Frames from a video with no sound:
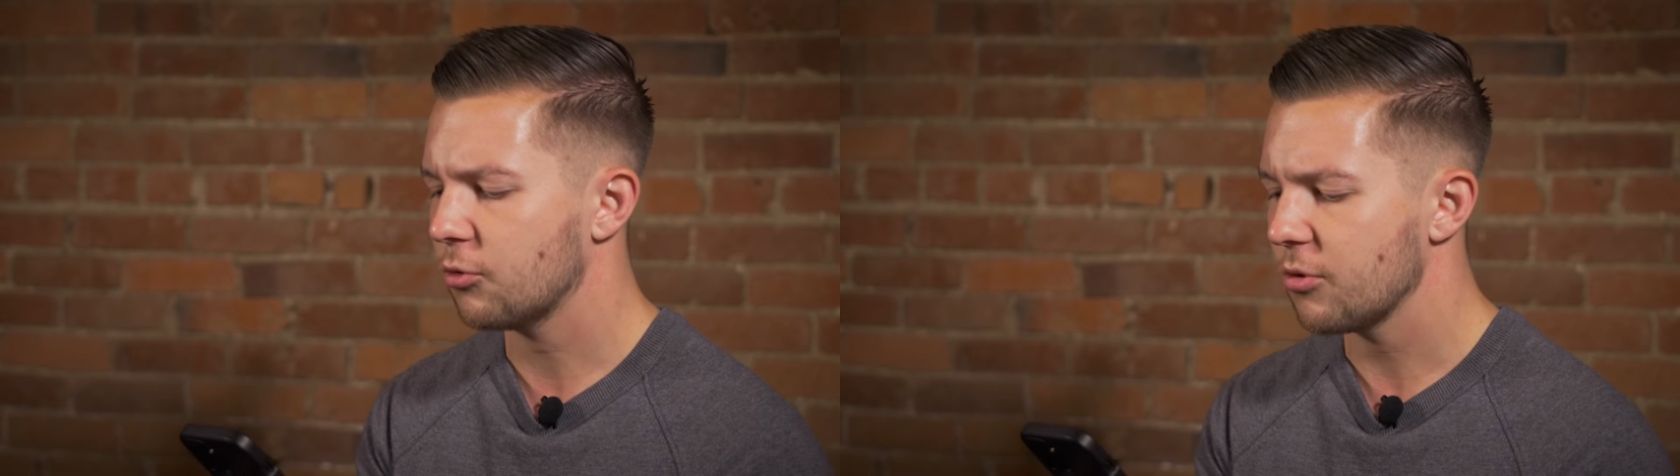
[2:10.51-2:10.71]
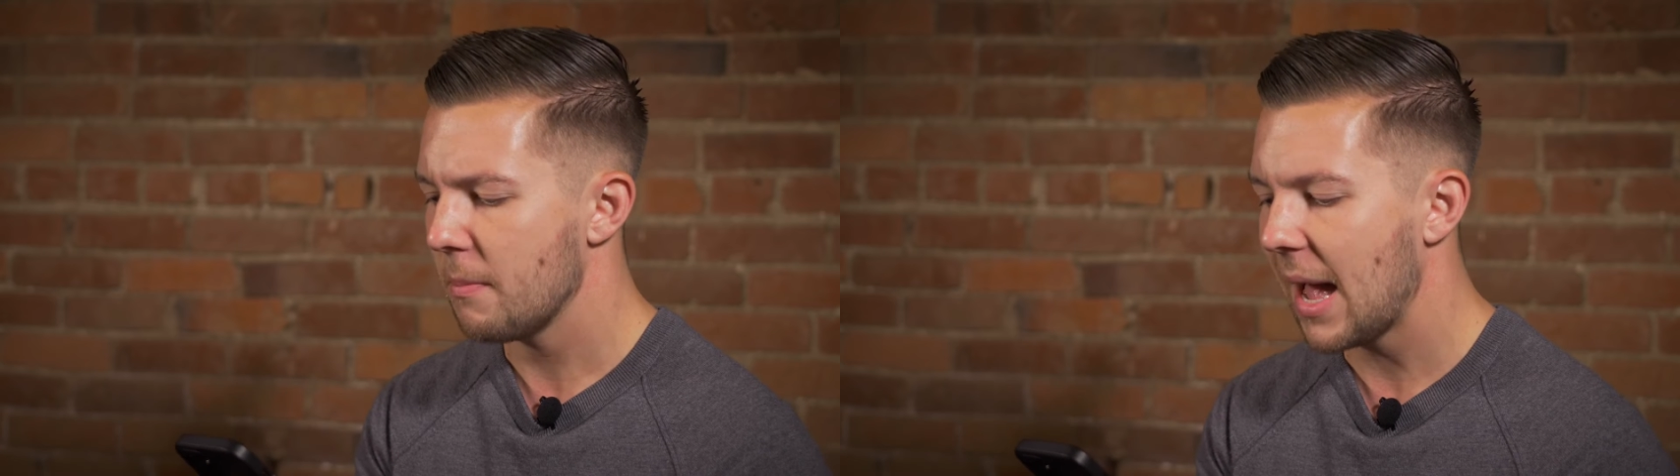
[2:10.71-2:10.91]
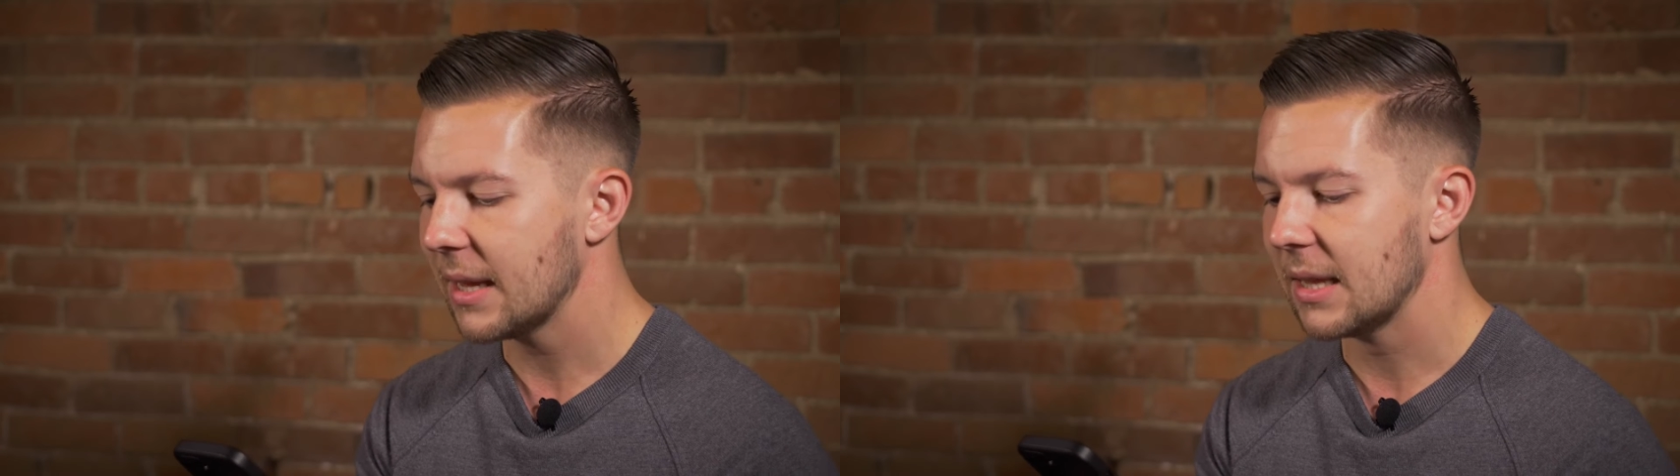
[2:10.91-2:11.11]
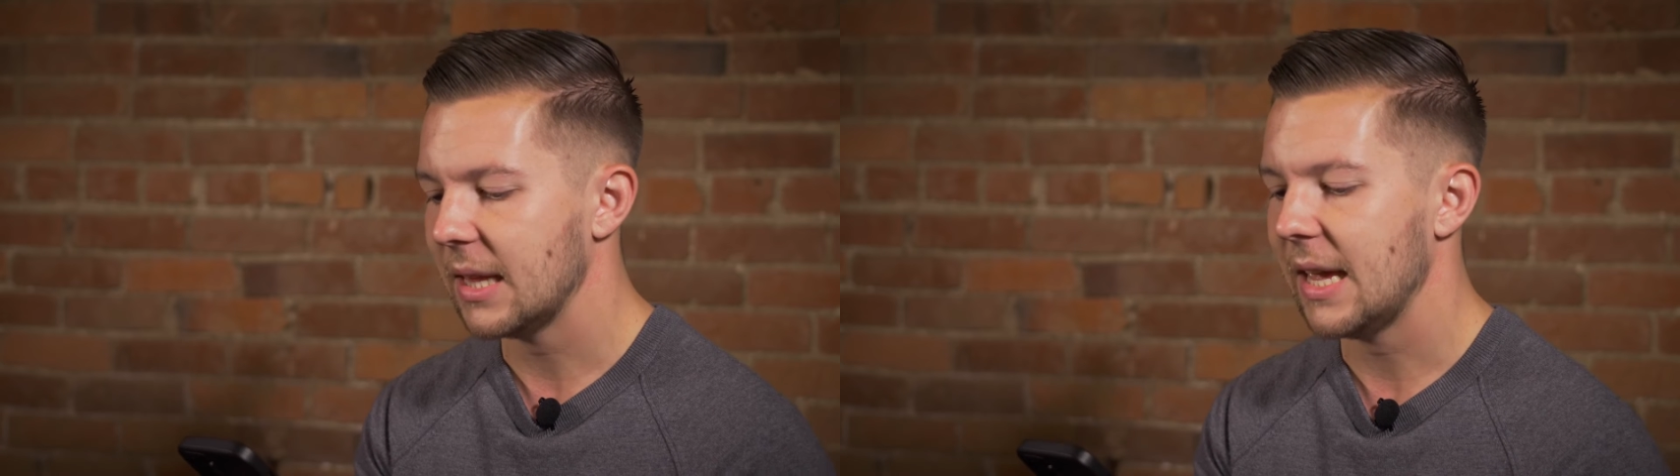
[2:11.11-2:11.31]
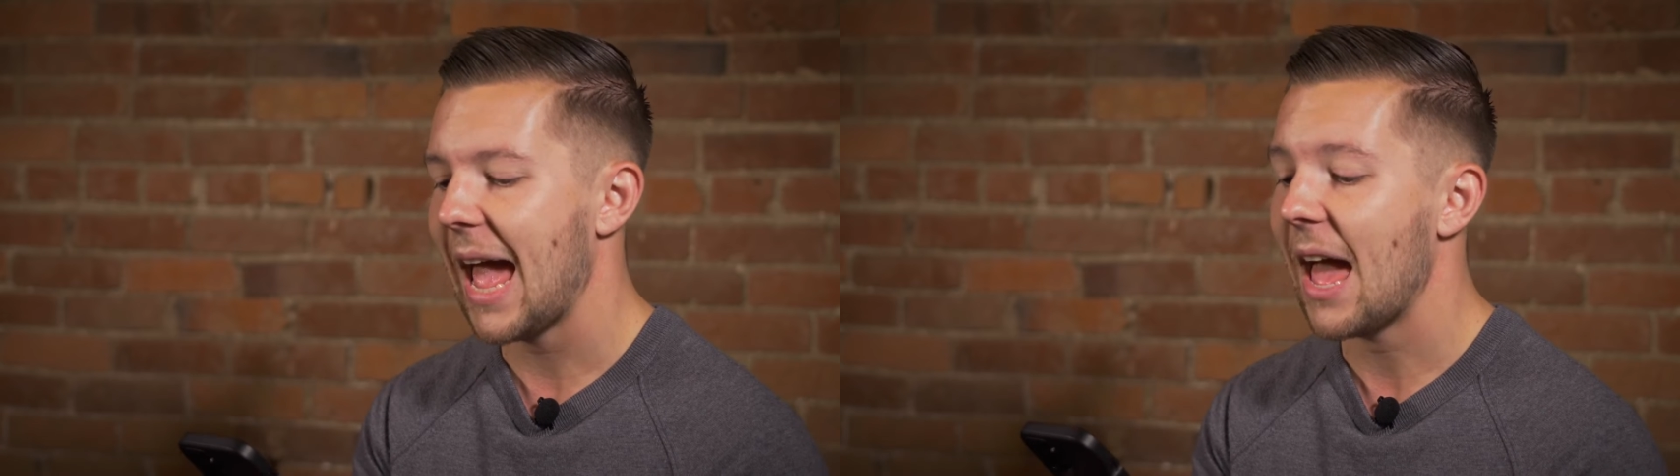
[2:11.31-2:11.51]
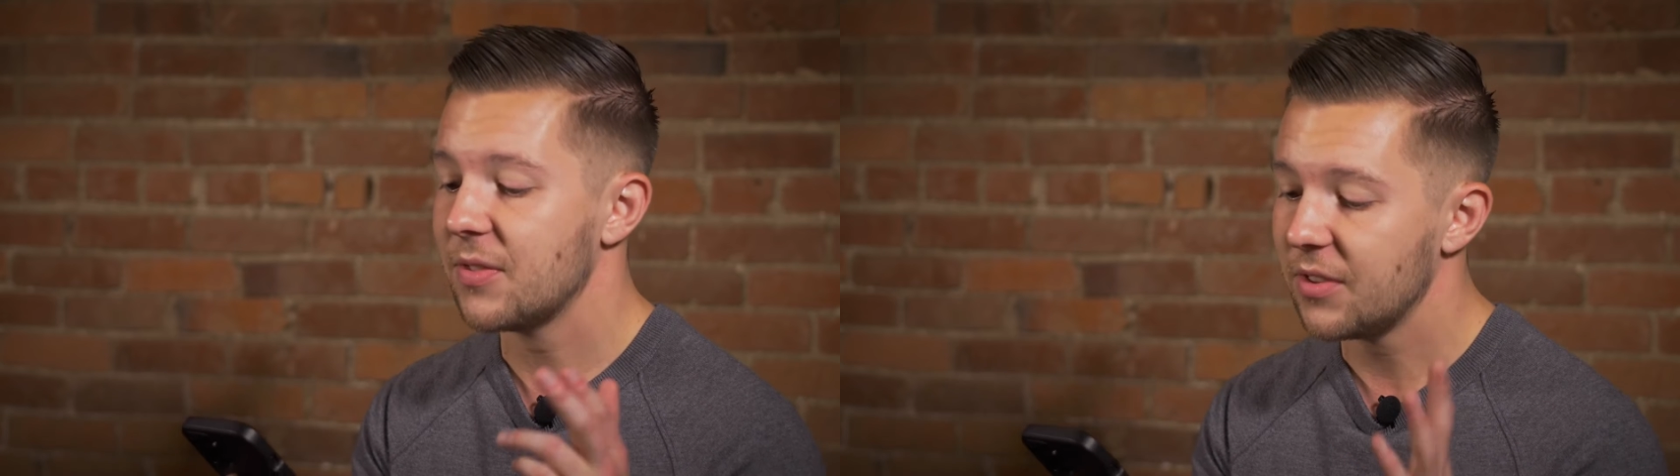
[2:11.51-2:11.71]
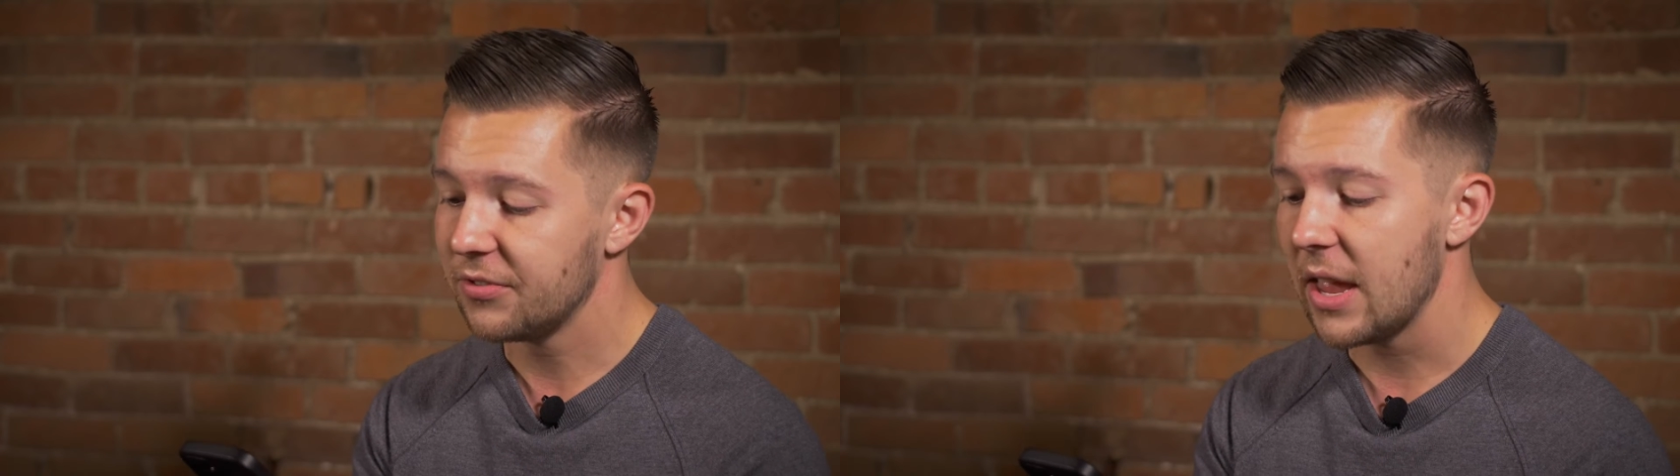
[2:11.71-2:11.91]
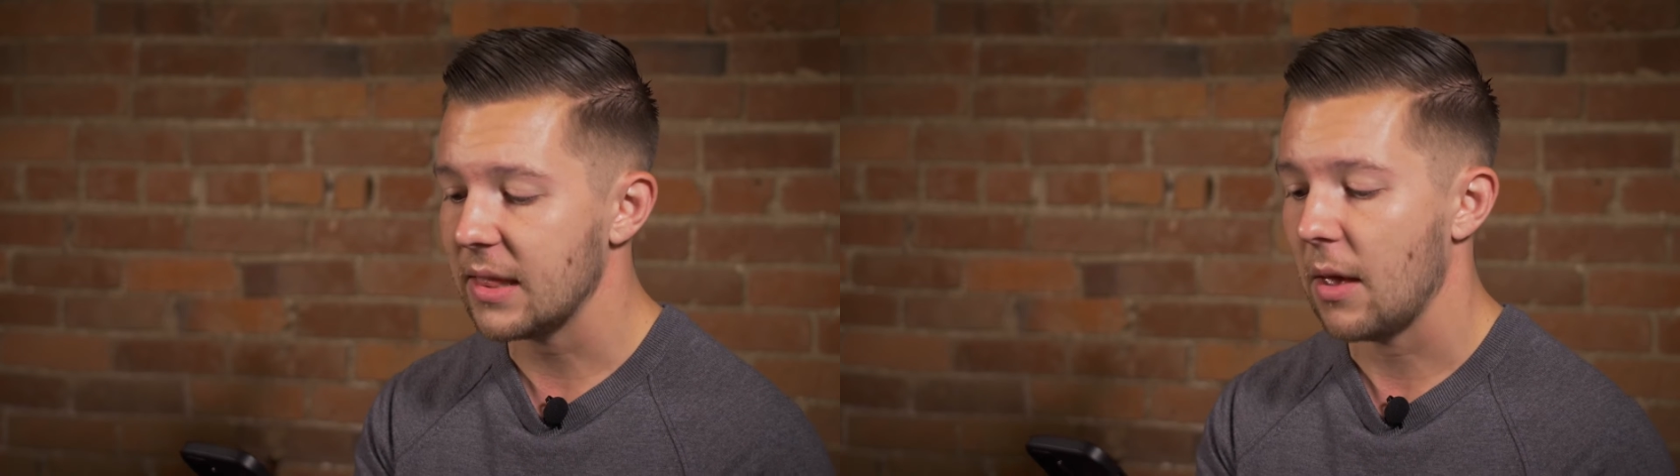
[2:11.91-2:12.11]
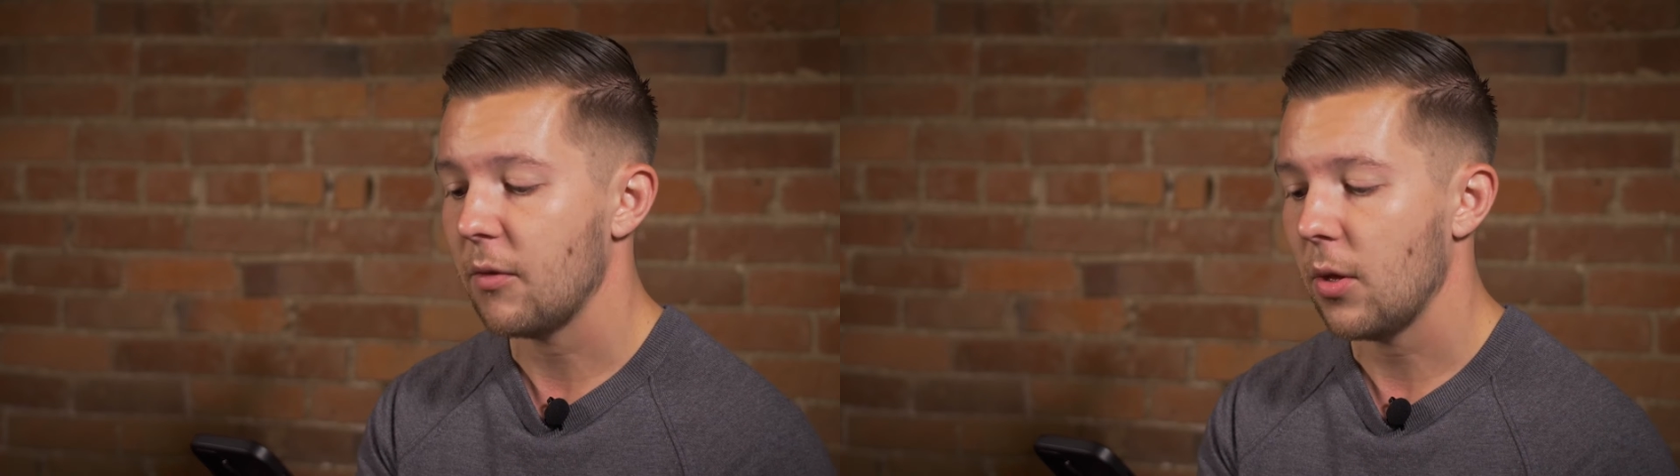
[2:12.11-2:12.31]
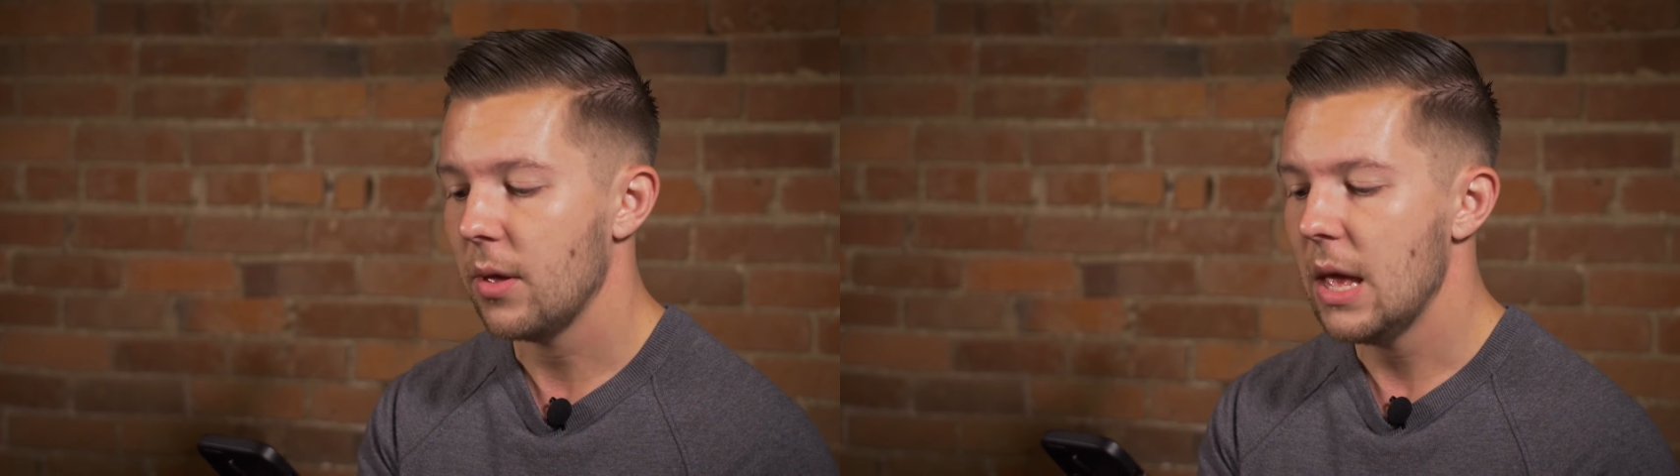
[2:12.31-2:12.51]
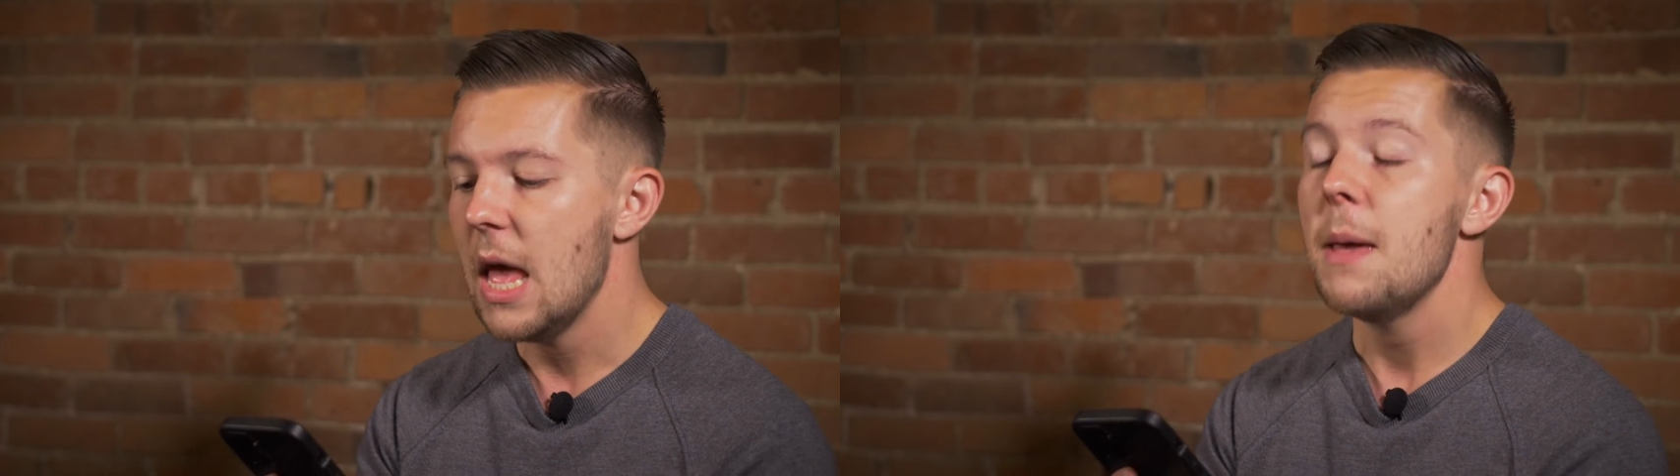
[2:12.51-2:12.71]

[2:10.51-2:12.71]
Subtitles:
dramatically at the state level,